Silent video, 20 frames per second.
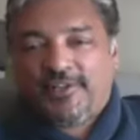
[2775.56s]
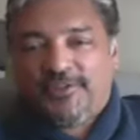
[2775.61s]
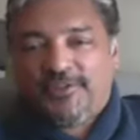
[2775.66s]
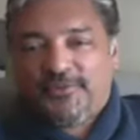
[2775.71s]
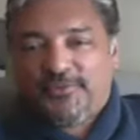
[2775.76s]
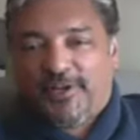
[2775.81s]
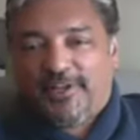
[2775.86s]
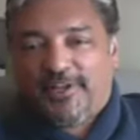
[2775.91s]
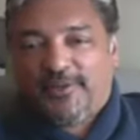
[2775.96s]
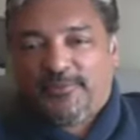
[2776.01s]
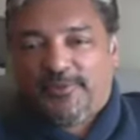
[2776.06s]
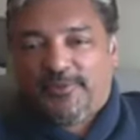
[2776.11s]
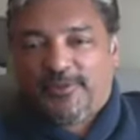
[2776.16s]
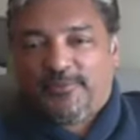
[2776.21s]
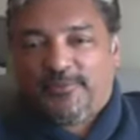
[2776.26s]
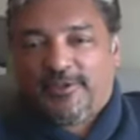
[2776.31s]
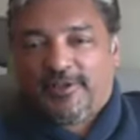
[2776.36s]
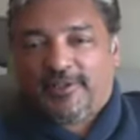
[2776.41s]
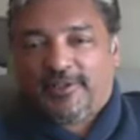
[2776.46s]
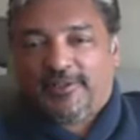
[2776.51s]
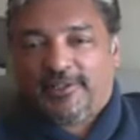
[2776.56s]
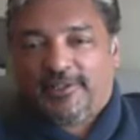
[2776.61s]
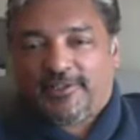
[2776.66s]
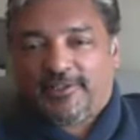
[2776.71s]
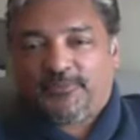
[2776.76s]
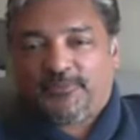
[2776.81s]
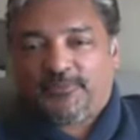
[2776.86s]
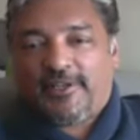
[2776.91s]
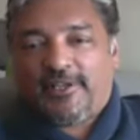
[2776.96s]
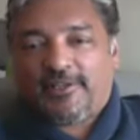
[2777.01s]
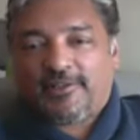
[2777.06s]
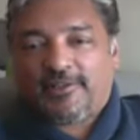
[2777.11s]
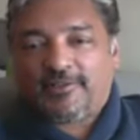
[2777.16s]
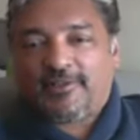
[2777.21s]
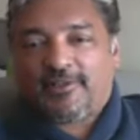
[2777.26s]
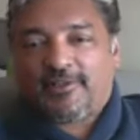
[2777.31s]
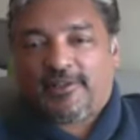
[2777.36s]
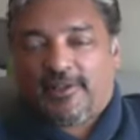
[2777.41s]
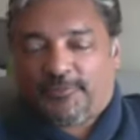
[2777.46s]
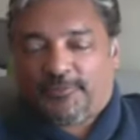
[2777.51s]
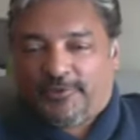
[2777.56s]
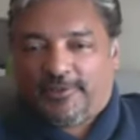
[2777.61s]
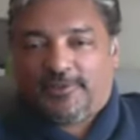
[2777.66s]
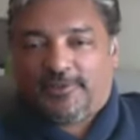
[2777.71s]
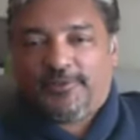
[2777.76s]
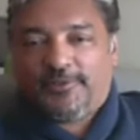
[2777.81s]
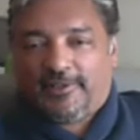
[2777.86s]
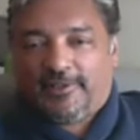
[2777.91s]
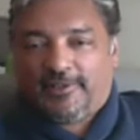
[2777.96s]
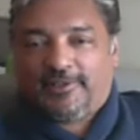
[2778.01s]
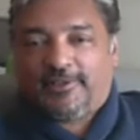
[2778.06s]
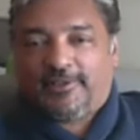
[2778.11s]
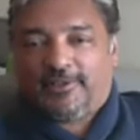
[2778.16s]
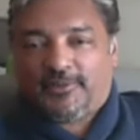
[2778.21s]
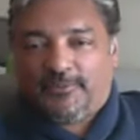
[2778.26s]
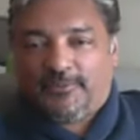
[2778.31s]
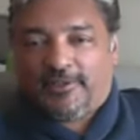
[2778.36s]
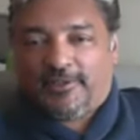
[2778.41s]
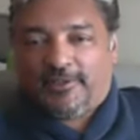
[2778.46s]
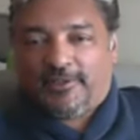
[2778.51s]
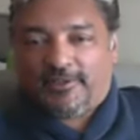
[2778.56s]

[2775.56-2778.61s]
you wanted me to be on The Expanse, and I'm going to be on The Expanse.